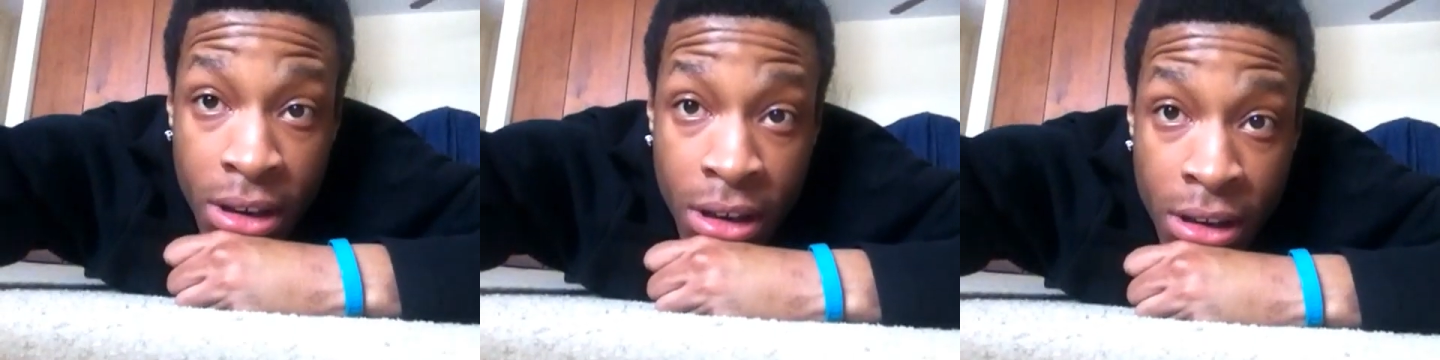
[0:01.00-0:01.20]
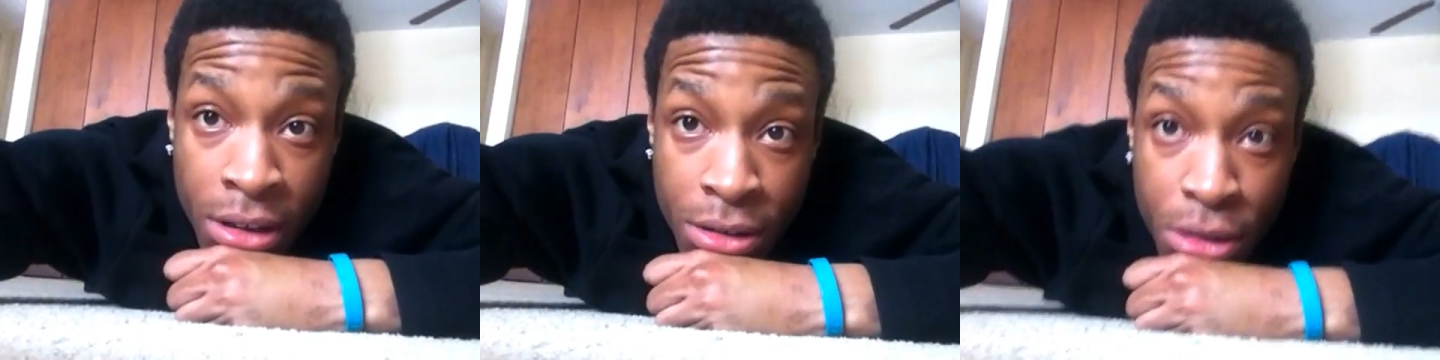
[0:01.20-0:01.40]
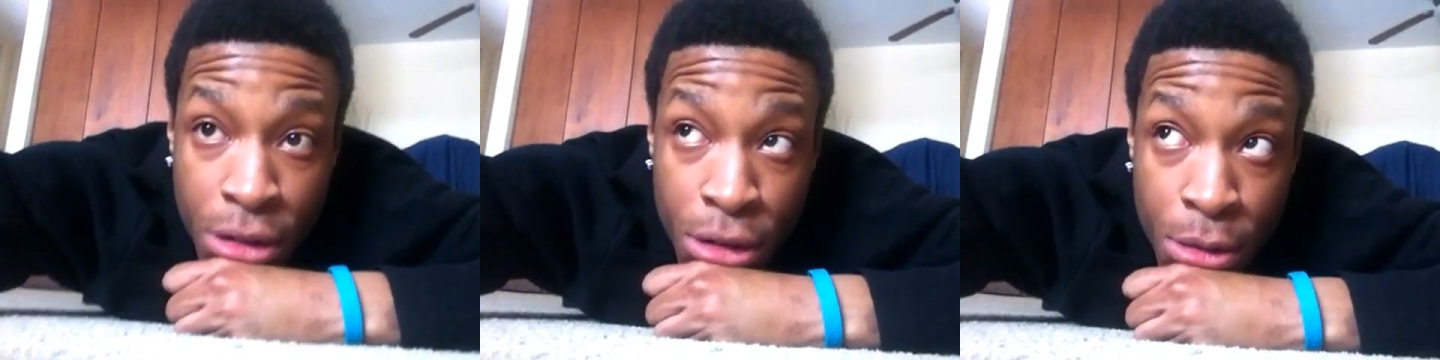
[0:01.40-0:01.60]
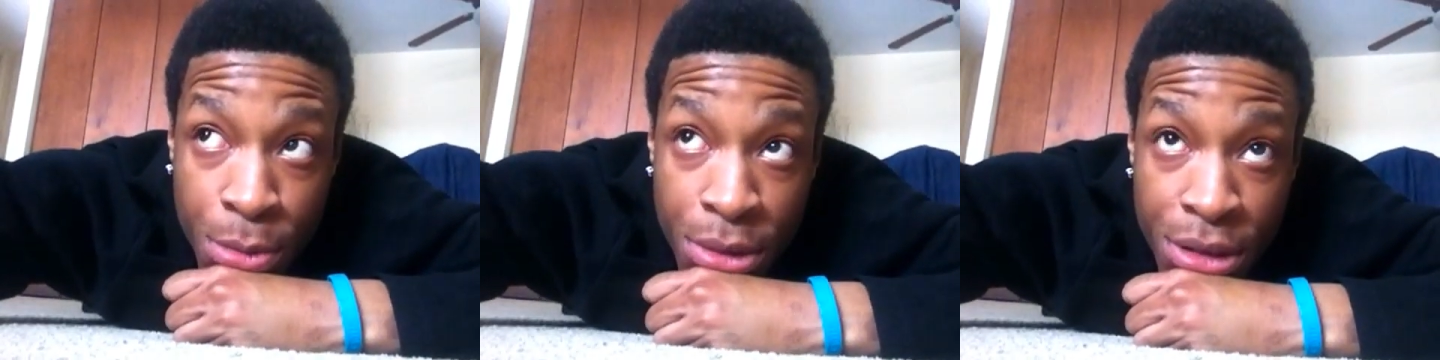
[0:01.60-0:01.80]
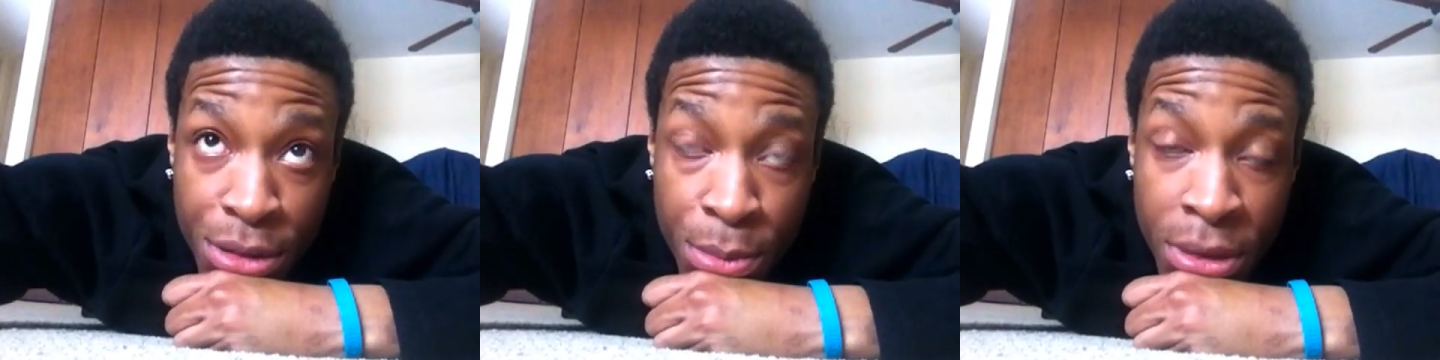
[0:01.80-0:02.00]
Hey
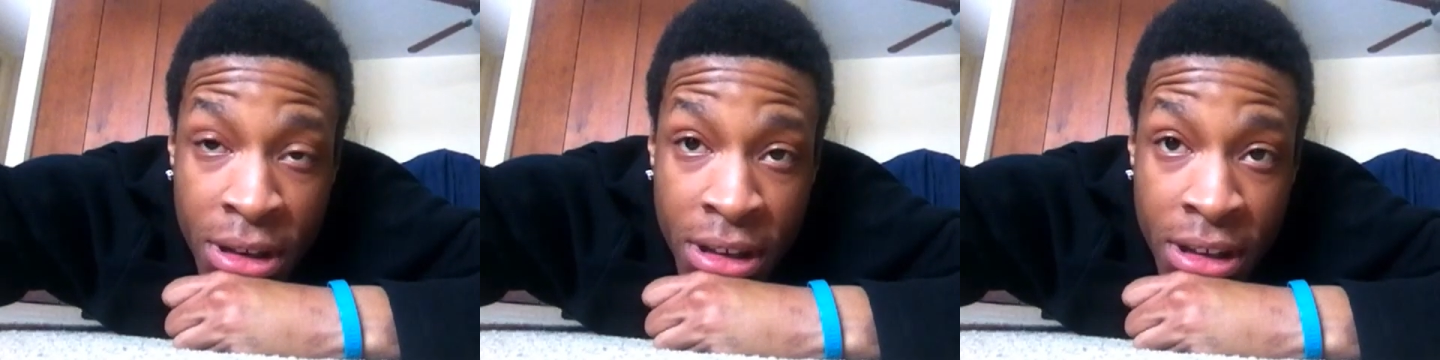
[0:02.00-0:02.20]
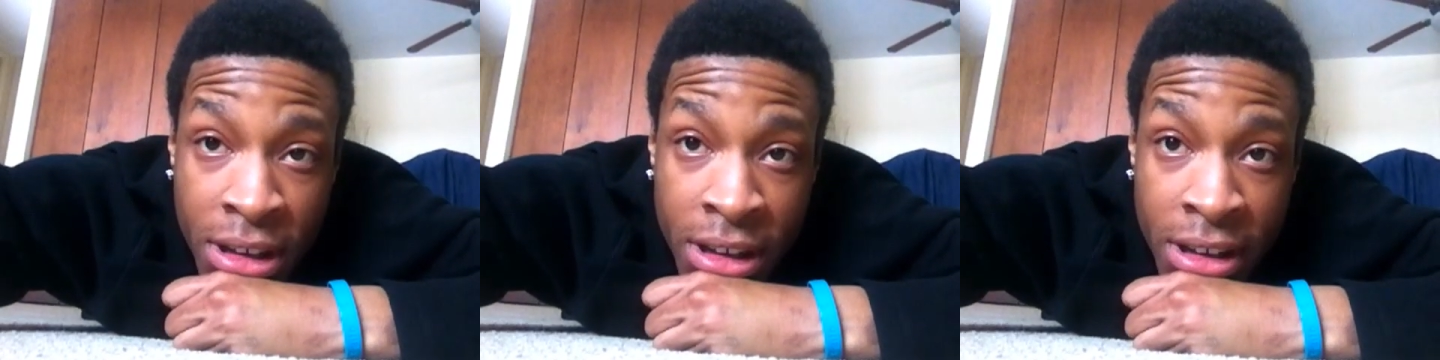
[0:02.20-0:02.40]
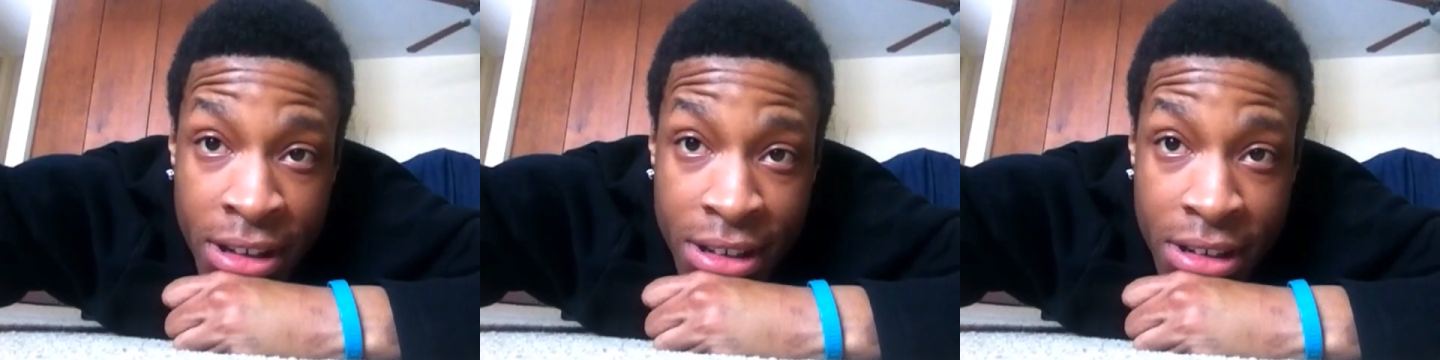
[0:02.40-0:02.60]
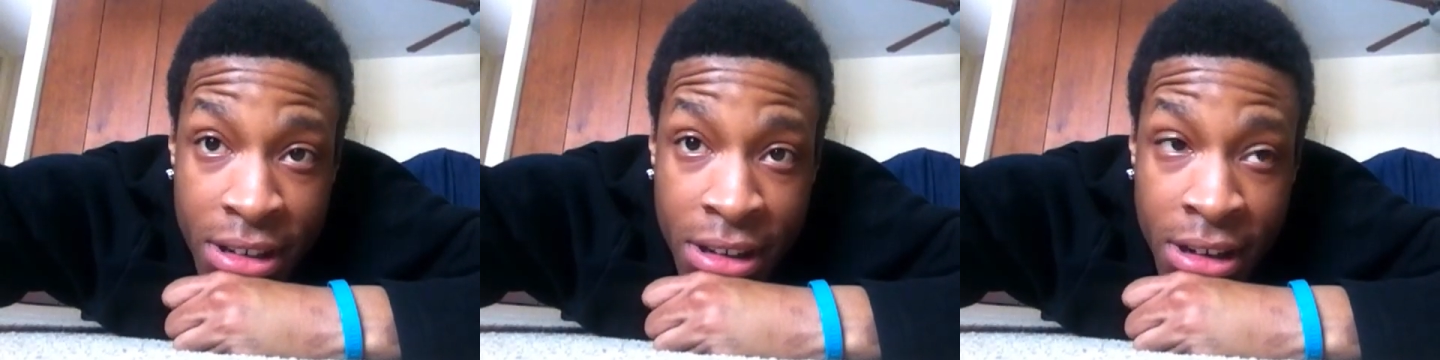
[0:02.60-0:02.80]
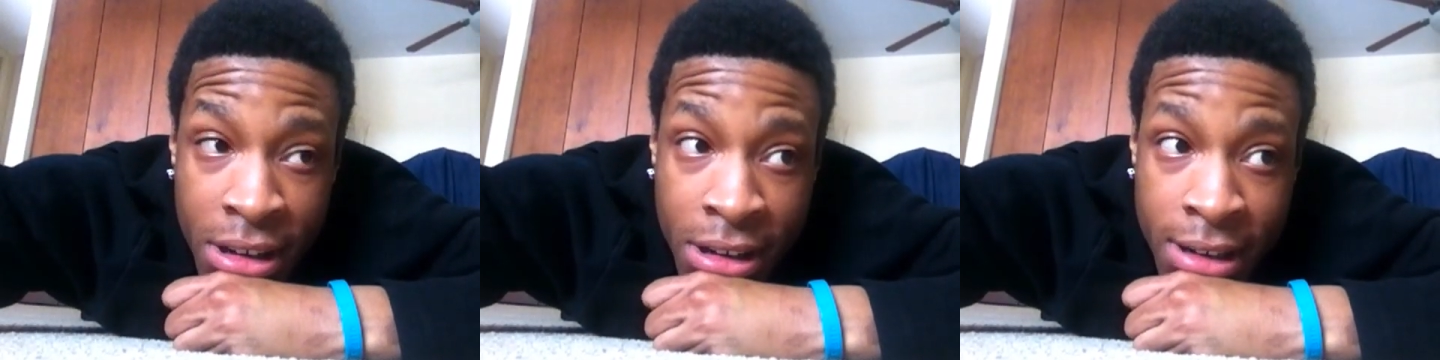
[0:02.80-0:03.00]
YouTube, it's me again.
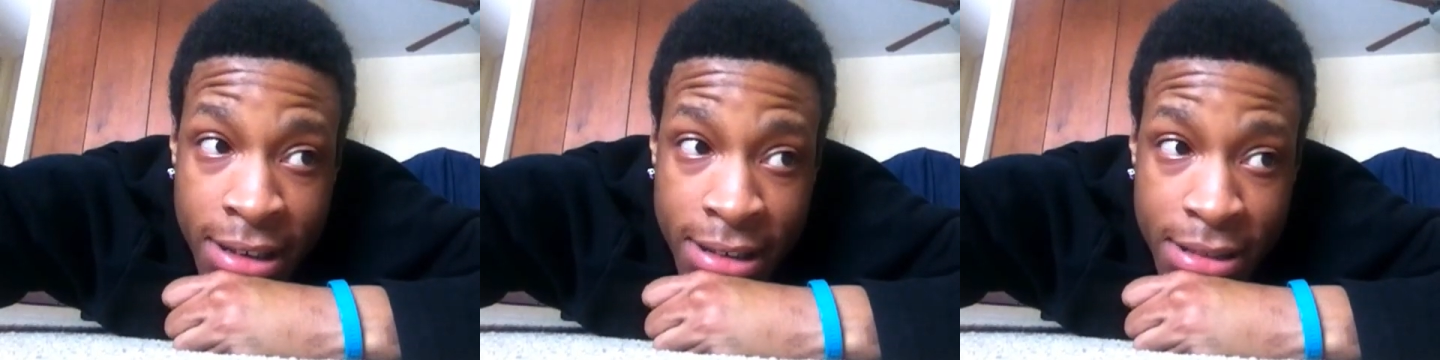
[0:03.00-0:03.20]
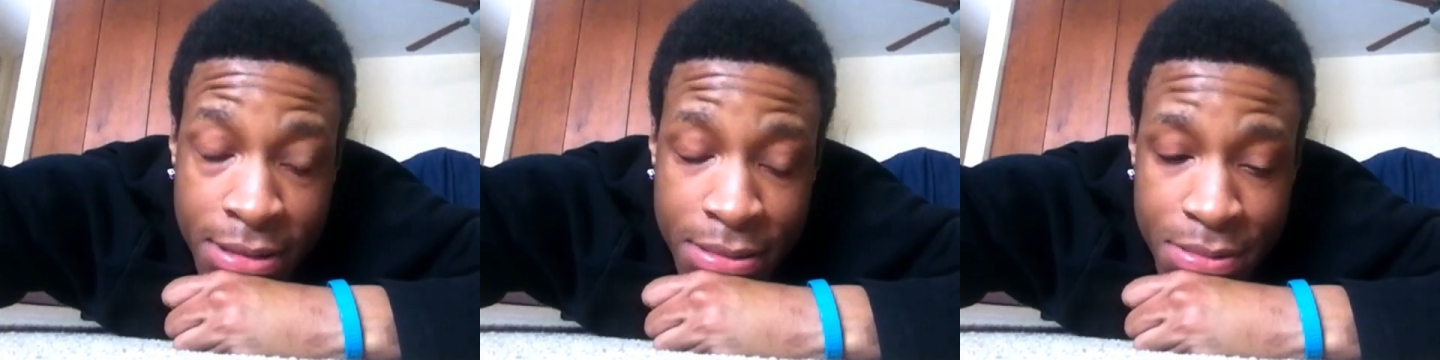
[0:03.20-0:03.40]
Uh,